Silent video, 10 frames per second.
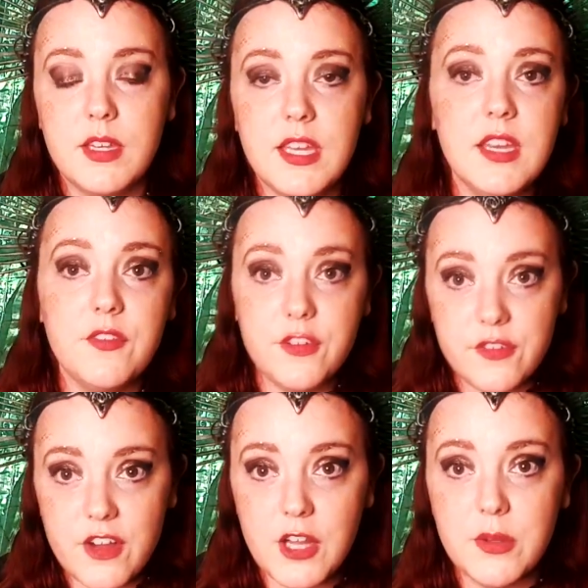If you're
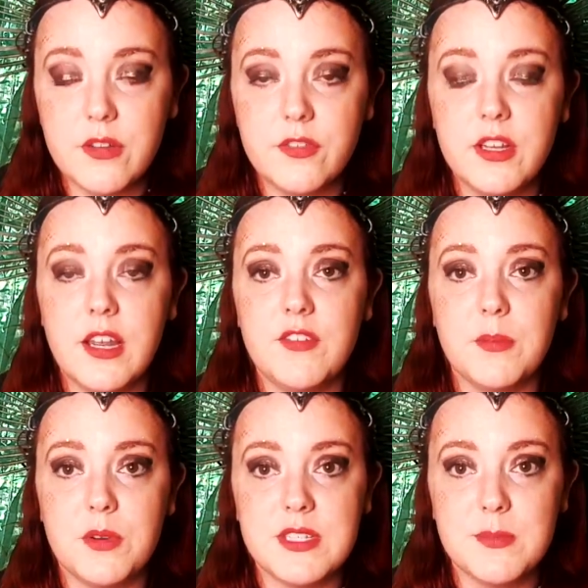following freediving
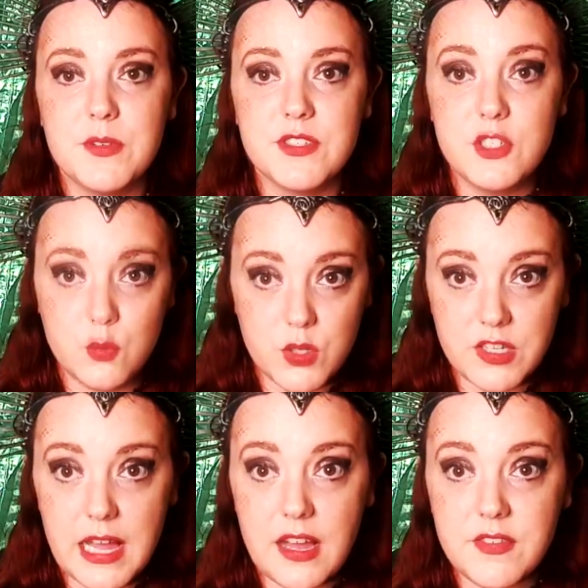principles, you will
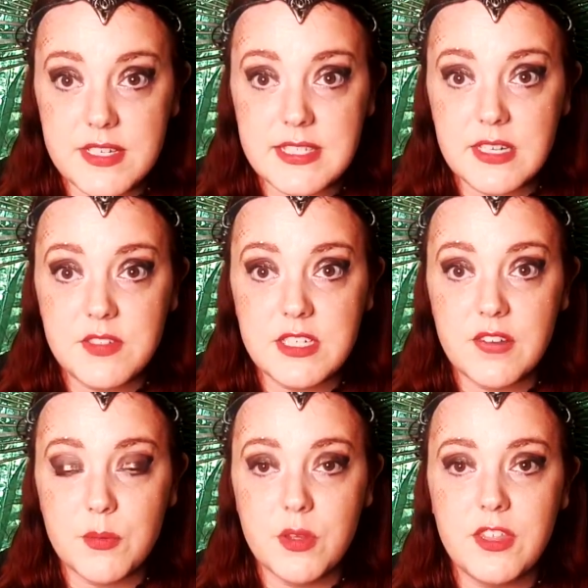have a safety
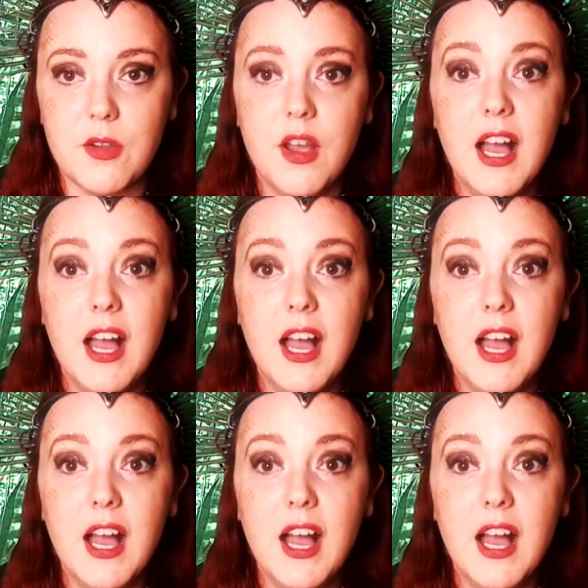diver with you.